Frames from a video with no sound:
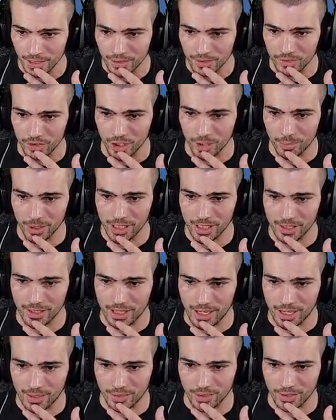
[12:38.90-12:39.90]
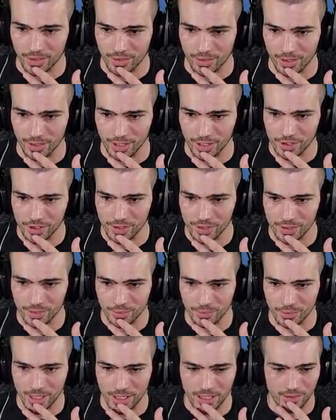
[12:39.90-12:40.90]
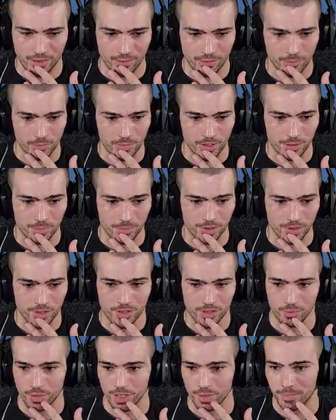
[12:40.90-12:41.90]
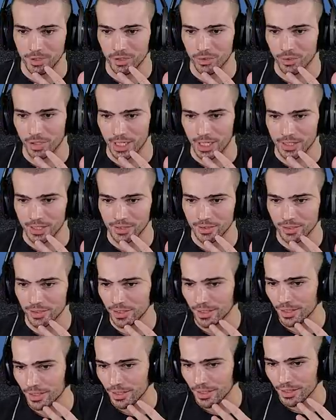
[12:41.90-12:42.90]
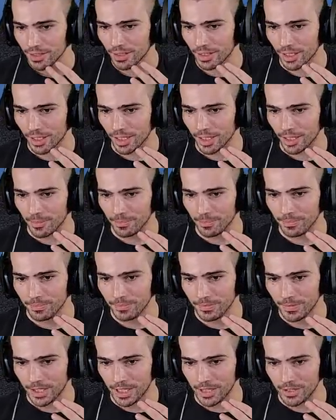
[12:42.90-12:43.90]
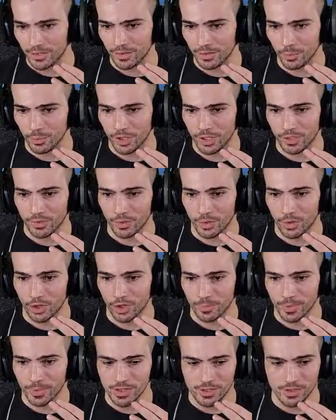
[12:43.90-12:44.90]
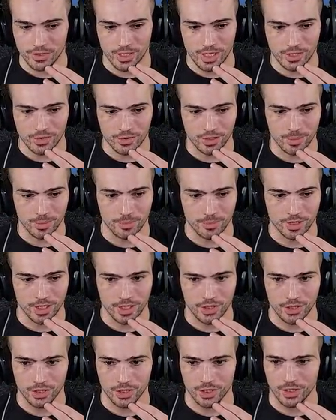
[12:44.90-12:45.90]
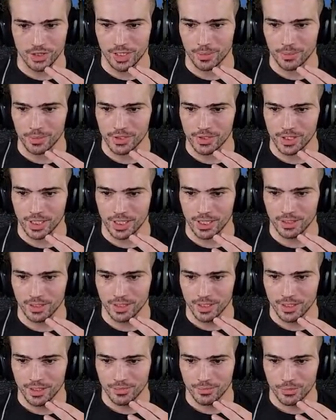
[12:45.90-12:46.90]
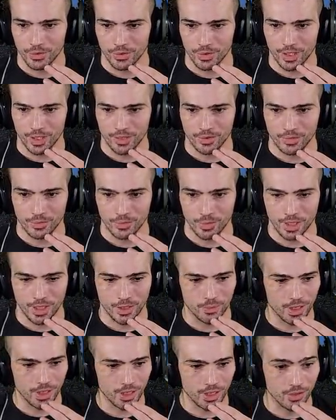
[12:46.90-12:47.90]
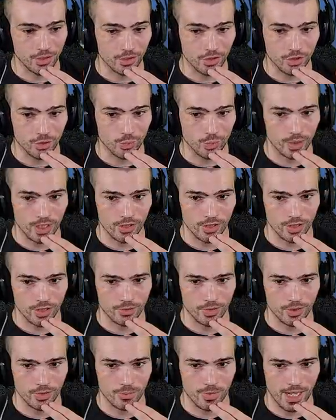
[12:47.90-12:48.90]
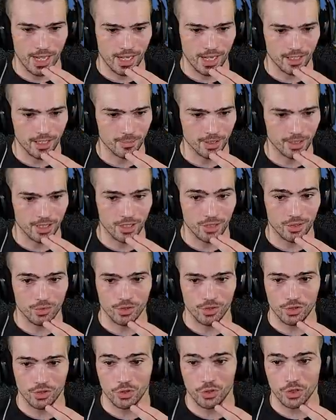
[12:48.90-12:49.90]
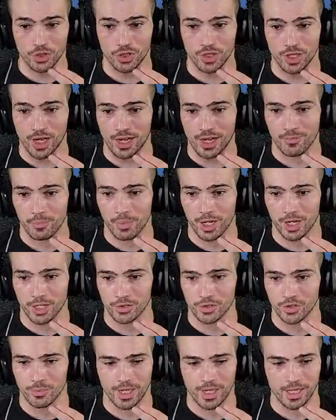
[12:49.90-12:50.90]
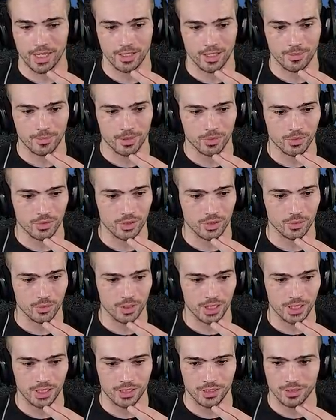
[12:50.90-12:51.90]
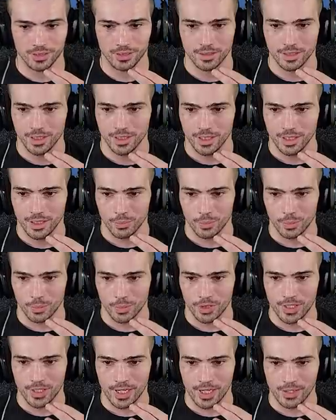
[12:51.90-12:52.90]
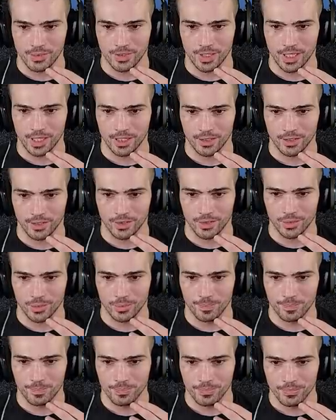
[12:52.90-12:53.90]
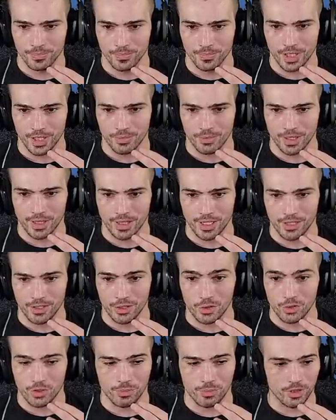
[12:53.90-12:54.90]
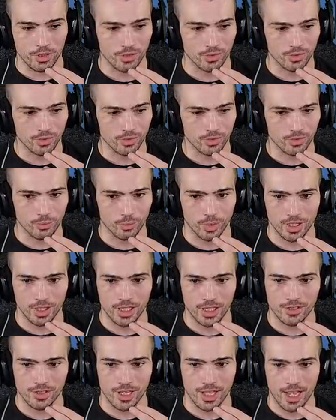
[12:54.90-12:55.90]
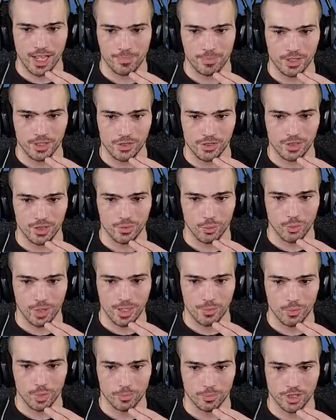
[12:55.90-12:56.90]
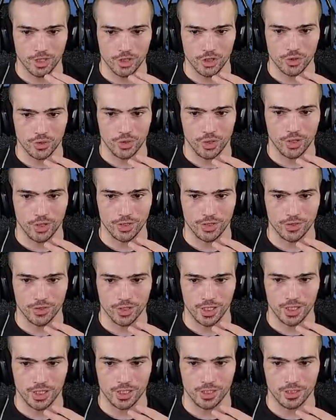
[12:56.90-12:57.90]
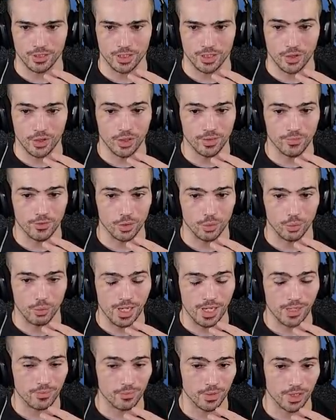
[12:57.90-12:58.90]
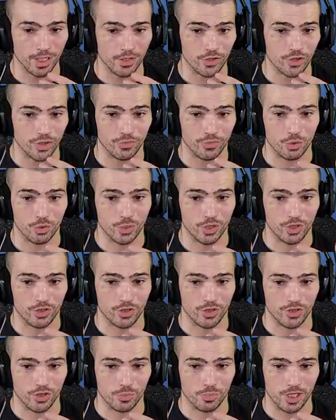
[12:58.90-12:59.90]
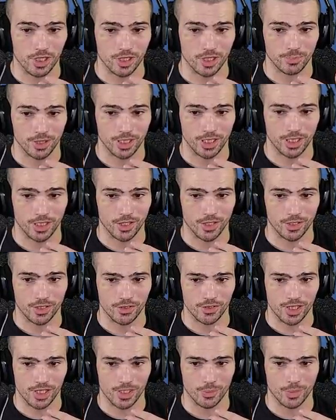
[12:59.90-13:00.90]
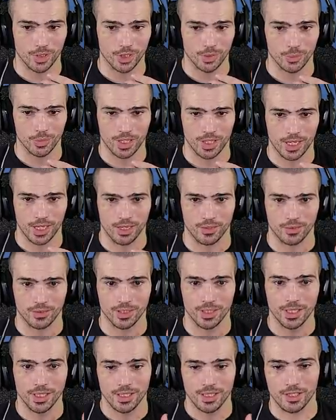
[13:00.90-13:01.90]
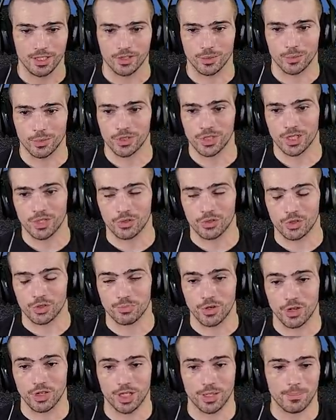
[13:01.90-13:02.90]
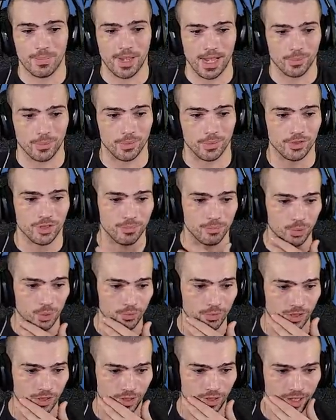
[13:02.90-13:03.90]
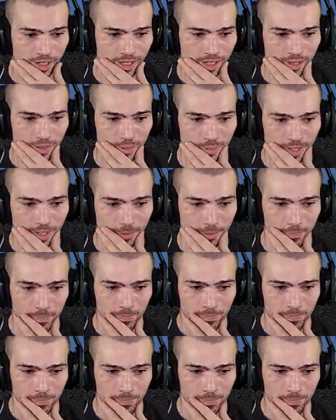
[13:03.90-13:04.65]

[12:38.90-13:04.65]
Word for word: doubling down on this right here from this position would have been great. Um, and where your arm is is actually pretty good, I would say, for a really, really good squeeze under his back. But then you just should not have postured back up. There was no need. When we're down that low, like right there, you should. You're, what needs to happen is you need way more pressure on your knee. Like all of your weight really should have switched to just being completely on this knee while you were down. And it's almost like you're sprawling backwards to move his leg out of the way.